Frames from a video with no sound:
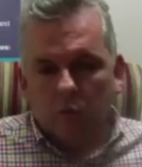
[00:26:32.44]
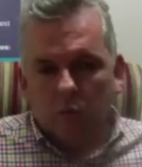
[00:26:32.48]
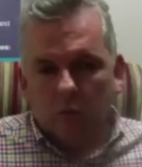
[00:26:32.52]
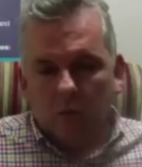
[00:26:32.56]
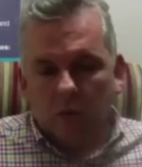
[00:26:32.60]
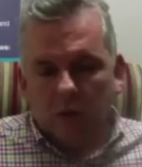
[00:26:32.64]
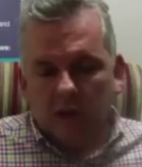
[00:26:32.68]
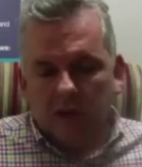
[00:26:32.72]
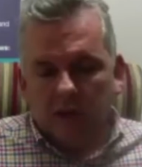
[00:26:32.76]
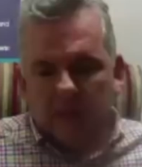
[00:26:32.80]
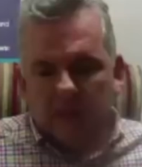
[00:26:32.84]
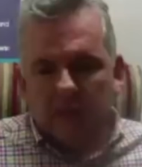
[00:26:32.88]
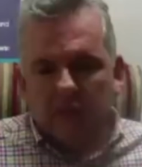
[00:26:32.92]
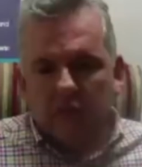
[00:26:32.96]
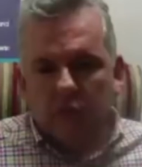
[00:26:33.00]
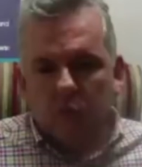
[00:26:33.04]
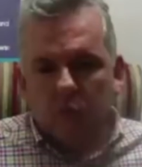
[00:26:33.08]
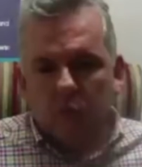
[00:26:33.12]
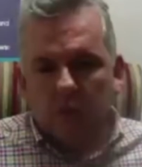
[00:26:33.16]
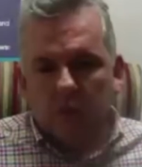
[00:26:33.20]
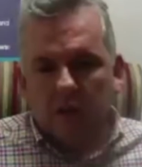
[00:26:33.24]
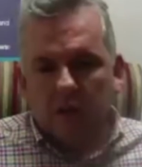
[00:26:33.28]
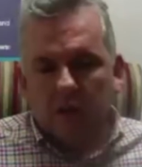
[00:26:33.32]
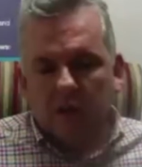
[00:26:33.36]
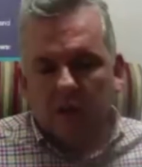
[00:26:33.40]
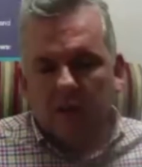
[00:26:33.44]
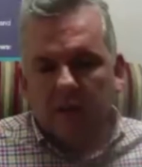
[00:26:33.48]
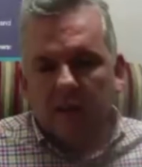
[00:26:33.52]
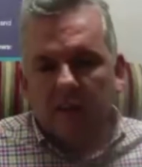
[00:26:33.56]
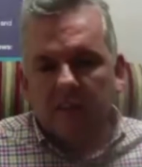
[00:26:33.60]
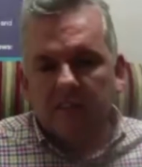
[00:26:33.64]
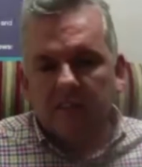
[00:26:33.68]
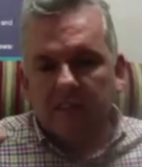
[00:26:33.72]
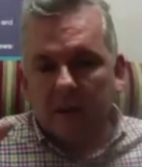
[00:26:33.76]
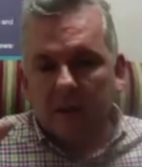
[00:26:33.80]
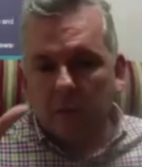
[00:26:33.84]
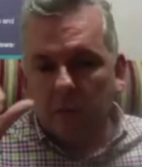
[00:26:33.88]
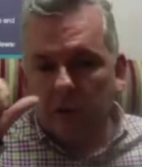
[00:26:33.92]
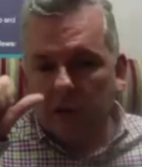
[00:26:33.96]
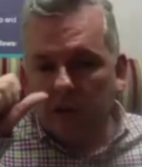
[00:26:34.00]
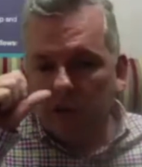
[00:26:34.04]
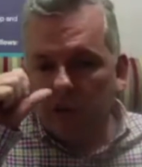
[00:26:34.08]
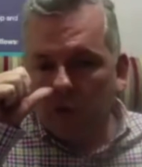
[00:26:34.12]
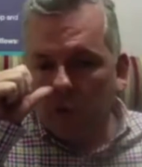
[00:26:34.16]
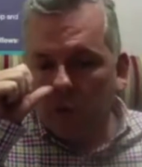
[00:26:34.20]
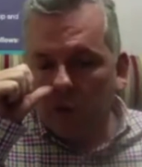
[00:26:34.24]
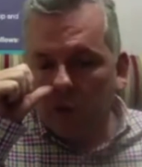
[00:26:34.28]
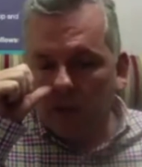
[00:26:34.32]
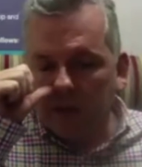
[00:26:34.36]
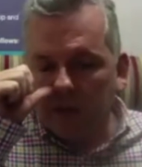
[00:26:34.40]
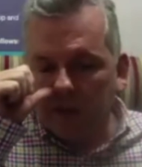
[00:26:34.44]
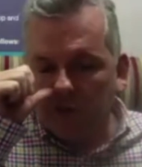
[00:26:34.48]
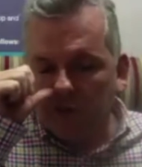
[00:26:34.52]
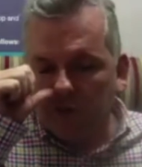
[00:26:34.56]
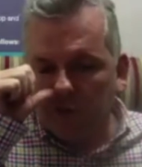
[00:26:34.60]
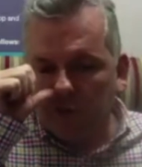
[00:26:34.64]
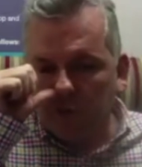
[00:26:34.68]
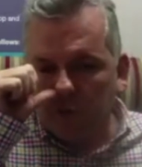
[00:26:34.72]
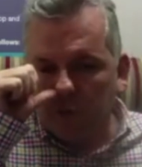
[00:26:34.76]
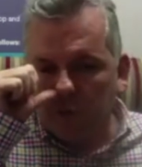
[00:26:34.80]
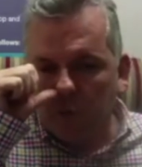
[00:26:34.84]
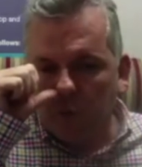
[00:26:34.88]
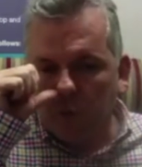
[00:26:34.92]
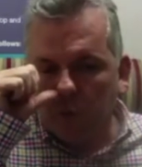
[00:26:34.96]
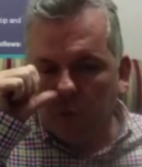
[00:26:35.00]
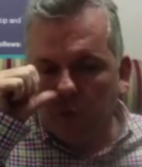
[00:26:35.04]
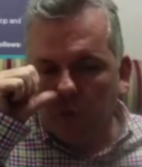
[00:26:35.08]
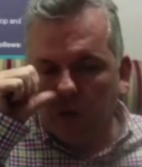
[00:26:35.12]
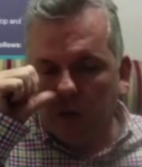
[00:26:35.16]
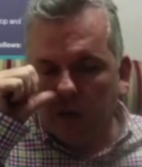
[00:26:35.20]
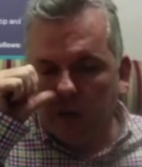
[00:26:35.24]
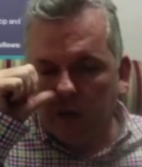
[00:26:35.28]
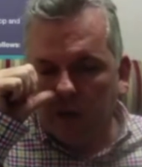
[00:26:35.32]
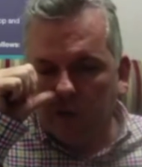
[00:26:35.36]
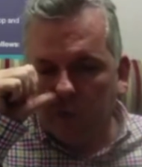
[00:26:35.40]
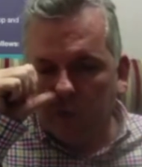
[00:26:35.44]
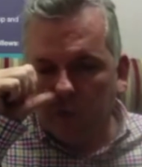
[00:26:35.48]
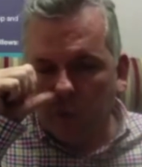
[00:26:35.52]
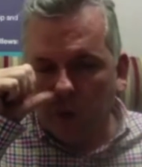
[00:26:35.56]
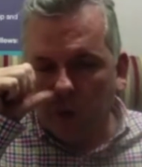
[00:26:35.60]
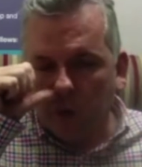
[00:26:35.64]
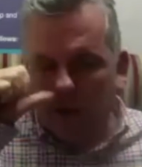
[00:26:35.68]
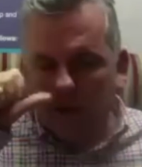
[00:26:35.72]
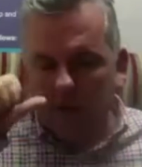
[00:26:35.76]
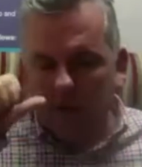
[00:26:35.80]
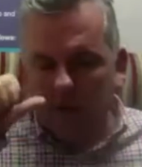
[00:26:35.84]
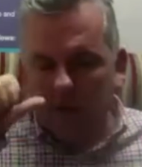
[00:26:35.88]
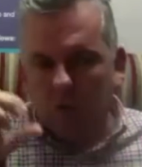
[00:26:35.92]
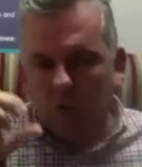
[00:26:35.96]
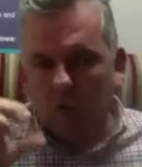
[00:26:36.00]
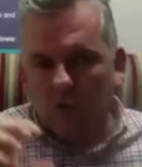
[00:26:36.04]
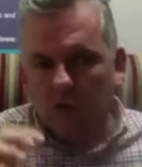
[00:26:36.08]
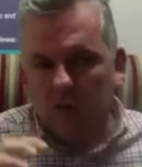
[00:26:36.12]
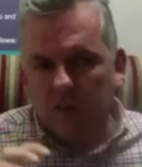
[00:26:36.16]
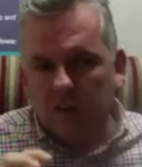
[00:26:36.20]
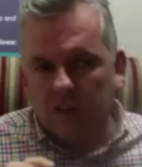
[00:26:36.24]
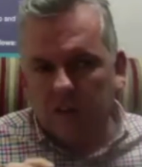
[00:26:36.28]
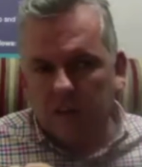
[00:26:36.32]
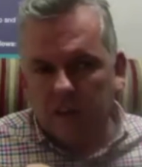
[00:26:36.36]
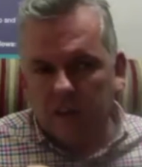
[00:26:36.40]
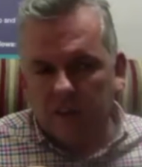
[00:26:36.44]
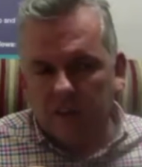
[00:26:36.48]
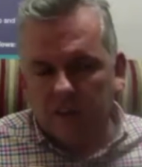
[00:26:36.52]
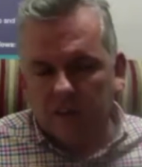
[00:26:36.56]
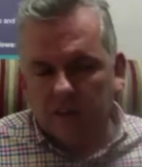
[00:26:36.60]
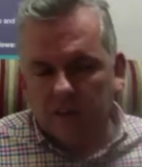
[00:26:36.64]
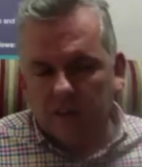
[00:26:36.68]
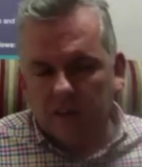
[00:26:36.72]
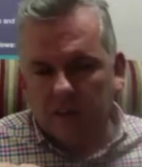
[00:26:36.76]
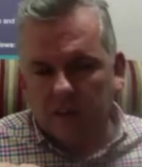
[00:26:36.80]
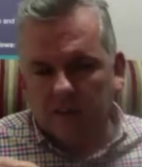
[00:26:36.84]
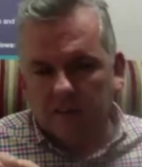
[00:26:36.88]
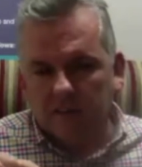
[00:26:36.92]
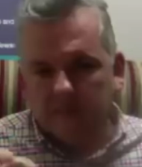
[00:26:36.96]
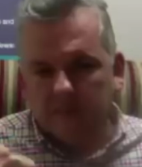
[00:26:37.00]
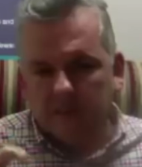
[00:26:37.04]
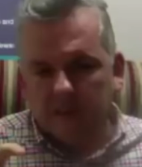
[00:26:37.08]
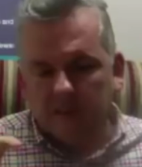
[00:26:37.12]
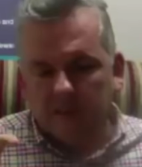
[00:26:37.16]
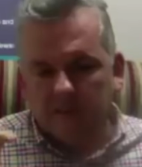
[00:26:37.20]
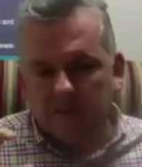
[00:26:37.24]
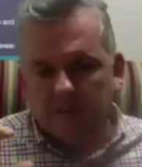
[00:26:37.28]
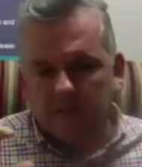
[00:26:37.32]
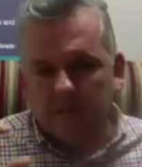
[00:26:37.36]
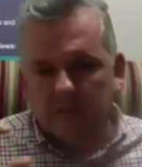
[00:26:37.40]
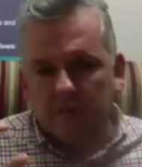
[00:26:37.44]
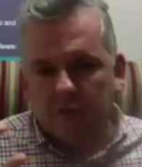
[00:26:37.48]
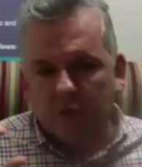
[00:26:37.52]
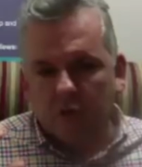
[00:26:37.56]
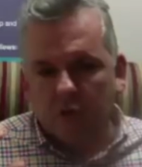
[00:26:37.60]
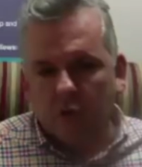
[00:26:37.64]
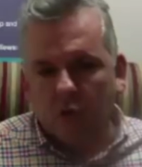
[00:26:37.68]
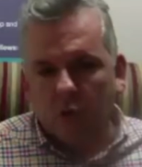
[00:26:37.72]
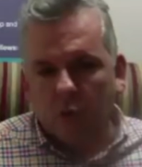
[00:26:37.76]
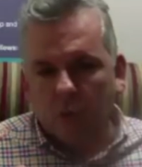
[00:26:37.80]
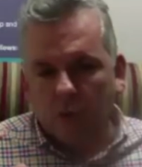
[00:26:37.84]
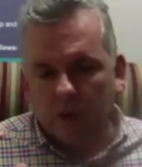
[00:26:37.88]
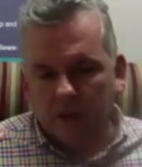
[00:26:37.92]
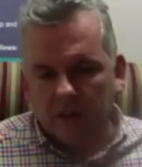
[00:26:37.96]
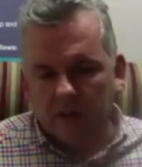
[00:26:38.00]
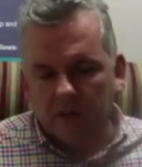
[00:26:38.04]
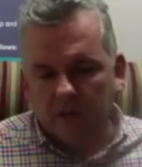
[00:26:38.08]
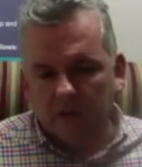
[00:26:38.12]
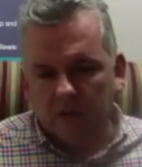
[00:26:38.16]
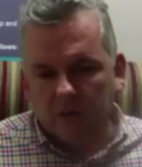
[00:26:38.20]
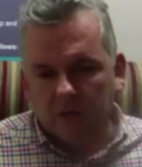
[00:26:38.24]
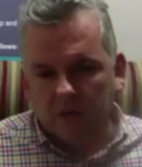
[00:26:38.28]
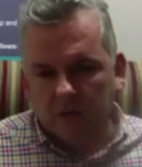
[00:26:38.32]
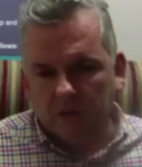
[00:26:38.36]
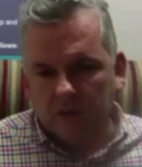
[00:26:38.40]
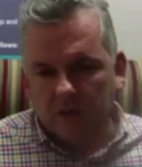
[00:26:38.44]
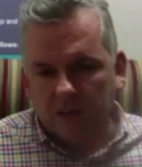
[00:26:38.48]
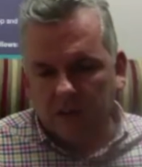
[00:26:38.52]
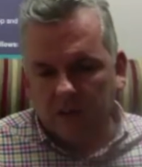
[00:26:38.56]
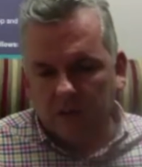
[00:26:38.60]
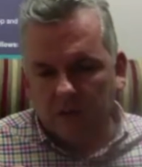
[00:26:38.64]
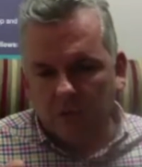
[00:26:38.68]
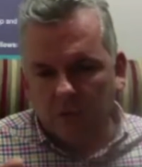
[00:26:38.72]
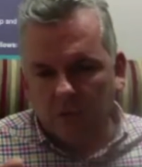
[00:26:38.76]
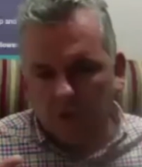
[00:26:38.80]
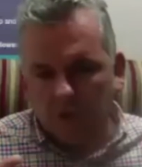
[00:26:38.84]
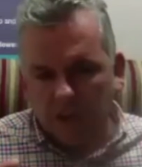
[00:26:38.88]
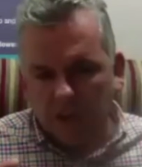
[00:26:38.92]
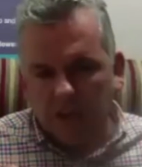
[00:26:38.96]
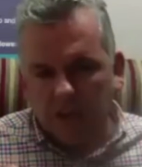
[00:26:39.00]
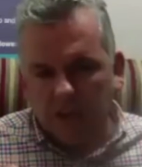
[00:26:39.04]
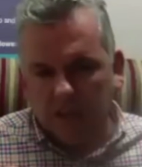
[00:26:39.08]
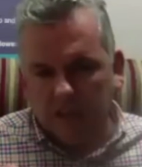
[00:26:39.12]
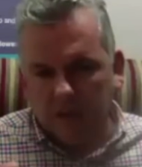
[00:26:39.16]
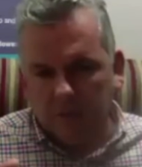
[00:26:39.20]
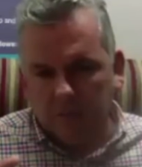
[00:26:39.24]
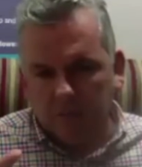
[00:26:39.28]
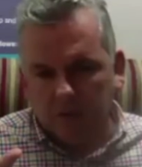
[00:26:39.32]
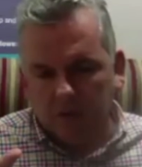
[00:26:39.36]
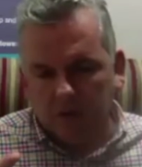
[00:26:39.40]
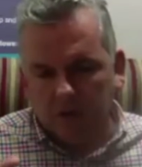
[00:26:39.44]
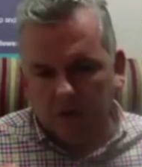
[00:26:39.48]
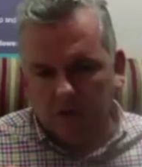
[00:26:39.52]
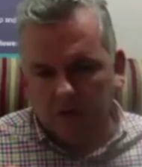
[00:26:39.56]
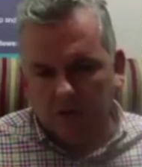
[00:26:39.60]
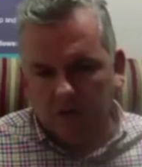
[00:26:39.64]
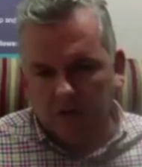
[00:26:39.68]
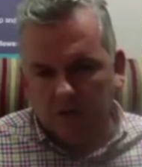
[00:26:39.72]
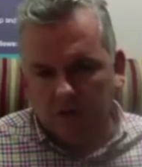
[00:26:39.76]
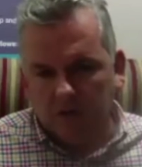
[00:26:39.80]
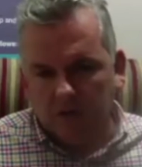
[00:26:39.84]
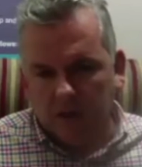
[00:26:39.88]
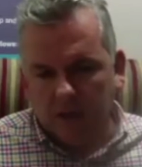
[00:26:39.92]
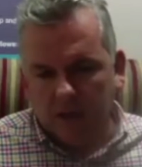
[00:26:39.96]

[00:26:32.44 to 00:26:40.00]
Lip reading: I think two of the ideas that we'll go into as well more in detail is the 4 window. I think really important.